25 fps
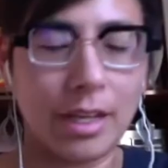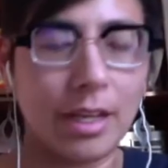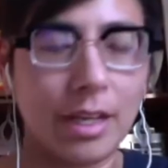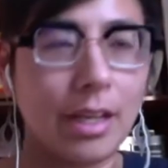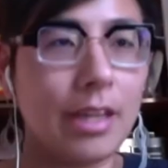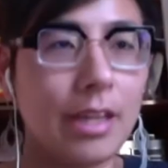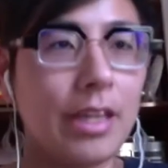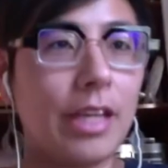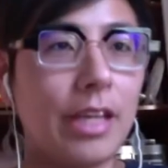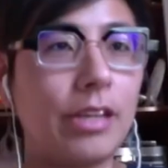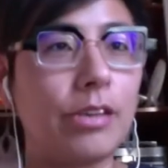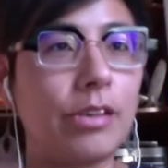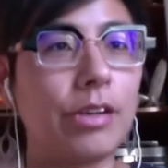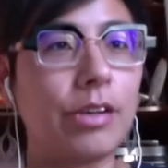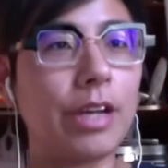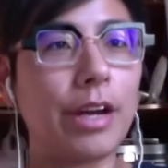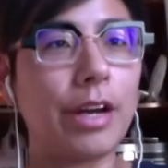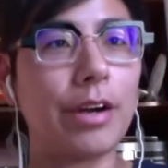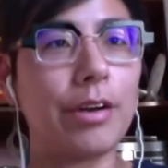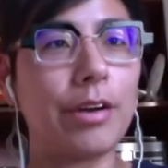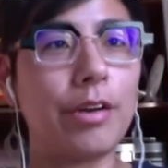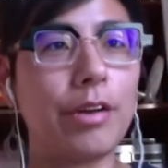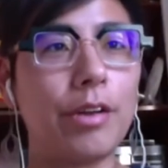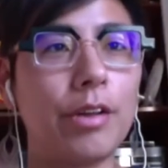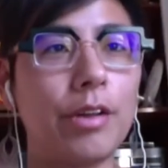Thank you,
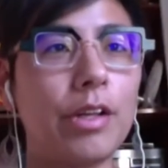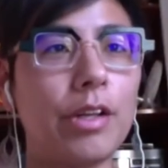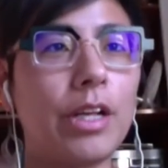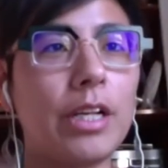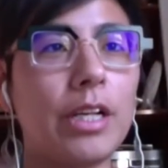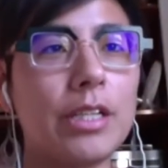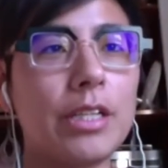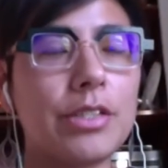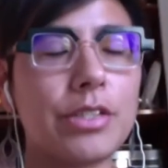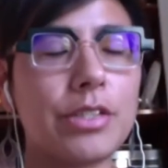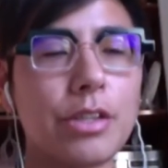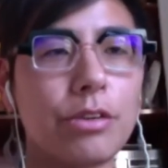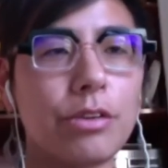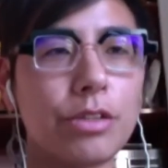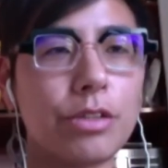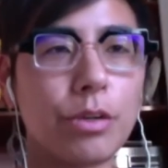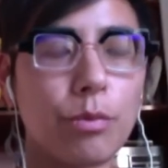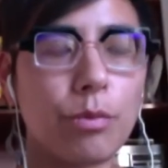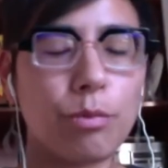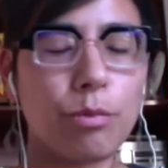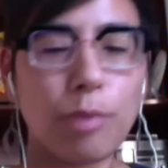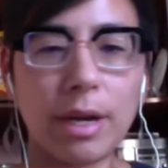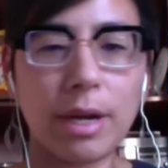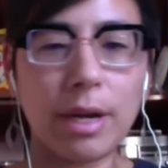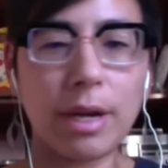Carol. So to
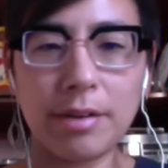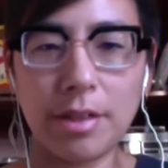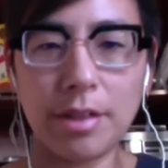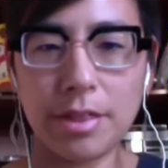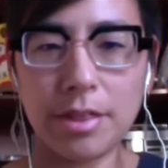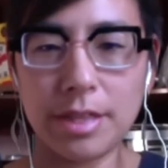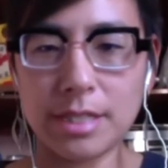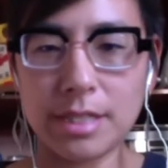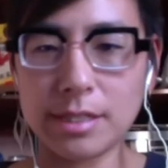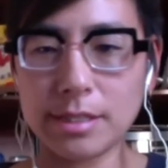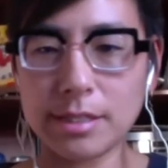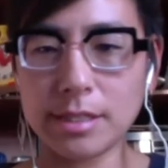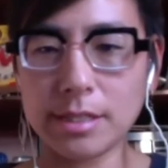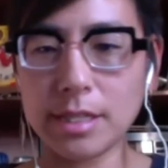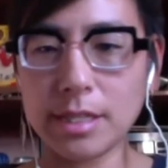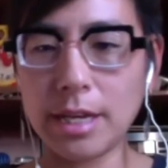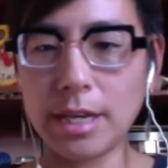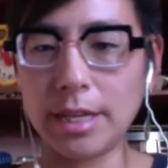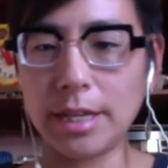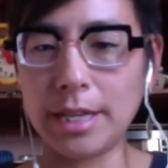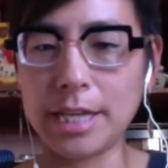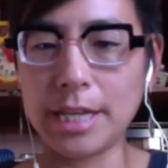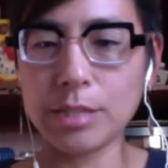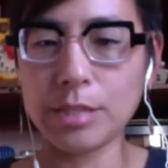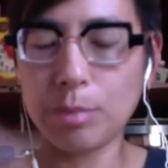round up this
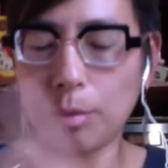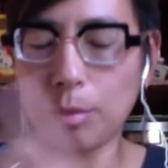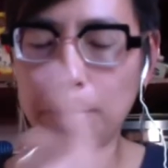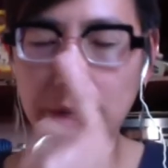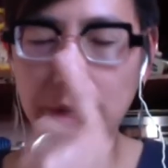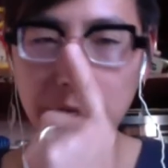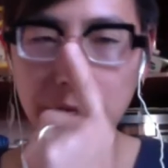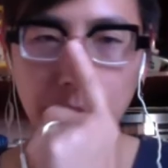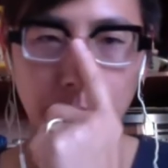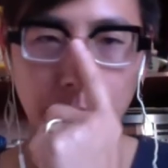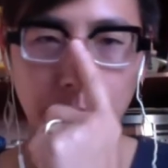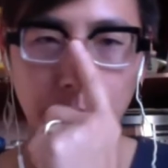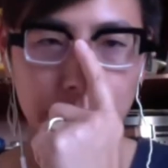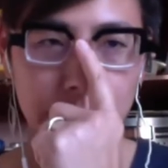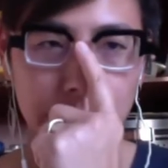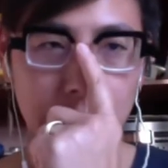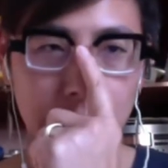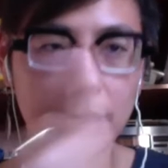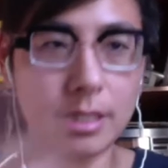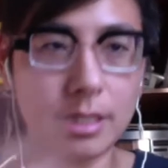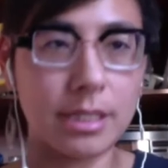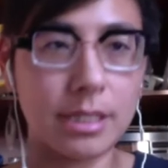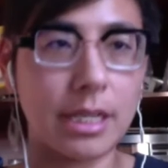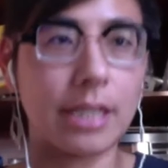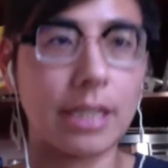last prepared questions
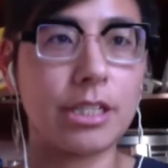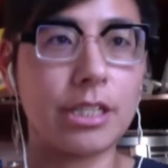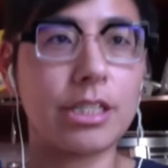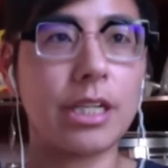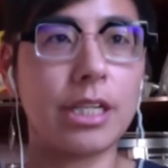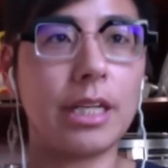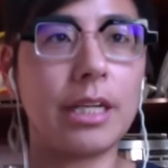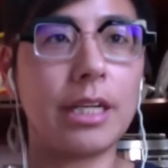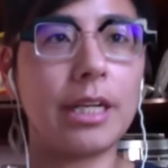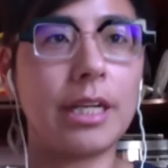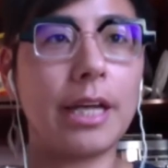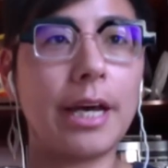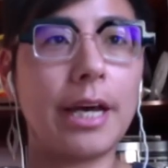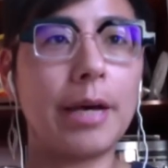section,